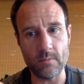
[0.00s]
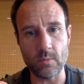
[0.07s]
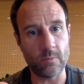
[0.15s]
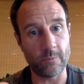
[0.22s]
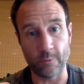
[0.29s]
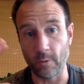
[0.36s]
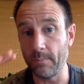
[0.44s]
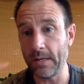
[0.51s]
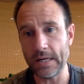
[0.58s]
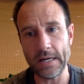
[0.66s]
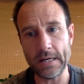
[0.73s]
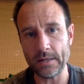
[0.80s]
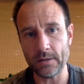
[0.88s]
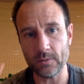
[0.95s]
for
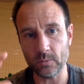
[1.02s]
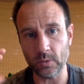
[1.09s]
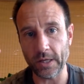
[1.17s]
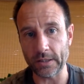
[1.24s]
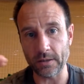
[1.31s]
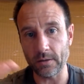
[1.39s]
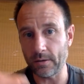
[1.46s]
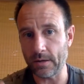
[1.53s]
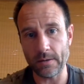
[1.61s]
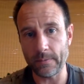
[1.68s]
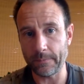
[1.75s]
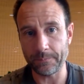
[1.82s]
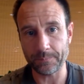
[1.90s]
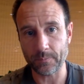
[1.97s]
me, like,
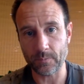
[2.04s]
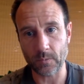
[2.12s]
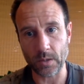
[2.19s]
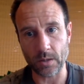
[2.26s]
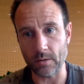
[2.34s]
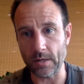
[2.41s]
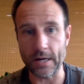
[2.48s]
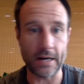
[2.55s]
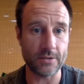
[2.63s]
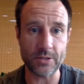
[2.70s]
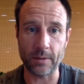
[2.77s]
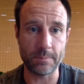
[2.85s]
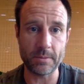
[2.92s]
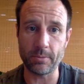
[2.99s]
and I
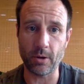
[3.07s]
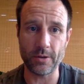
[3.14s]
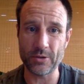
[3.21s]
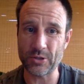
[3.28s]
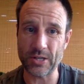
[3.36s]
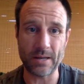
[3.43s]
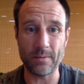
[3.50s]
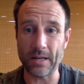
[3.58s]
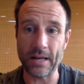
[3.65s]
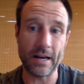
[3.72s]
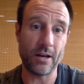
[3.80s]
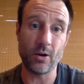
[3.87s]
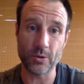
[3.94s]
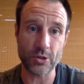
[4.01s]
tell people all this time,
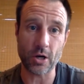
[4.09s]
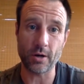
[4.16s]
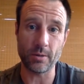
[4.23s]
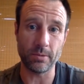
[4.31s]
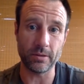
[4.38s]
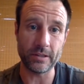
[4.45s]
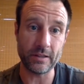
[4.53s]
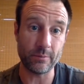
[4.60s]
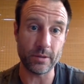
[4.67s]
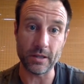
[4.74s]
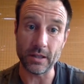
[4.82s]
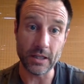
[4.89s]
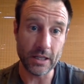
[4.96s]
and I know it's hard to believe, but